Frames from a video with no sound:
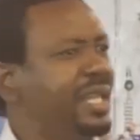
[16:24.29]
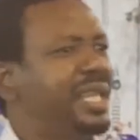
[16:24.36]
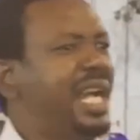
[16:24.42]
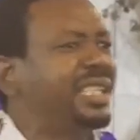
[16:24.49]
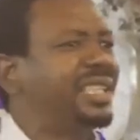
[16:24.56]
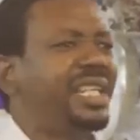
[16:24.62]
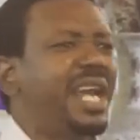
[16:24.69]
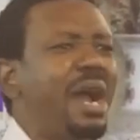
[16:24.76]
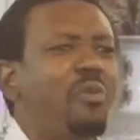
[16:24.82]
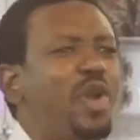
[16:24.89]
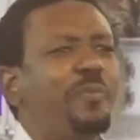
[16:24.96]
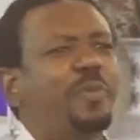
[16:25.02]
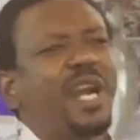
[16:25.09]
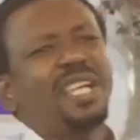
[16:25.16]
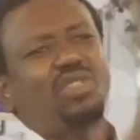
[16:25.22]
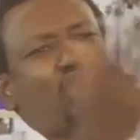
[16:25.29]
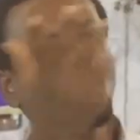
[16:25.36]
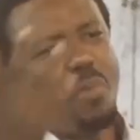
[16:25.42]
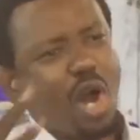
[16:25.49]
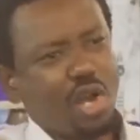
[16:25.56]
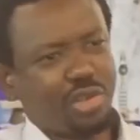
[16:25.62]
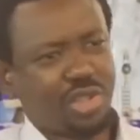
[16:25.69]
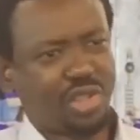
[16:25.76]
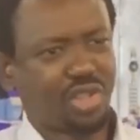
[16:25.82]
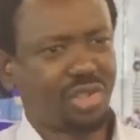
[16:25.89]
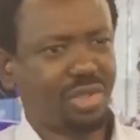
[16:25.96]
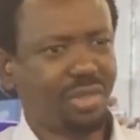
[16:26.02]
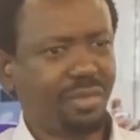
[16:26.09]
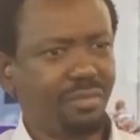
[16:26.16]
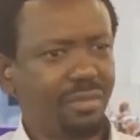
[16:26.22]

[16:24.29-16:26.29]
Nigeria, we pray too much.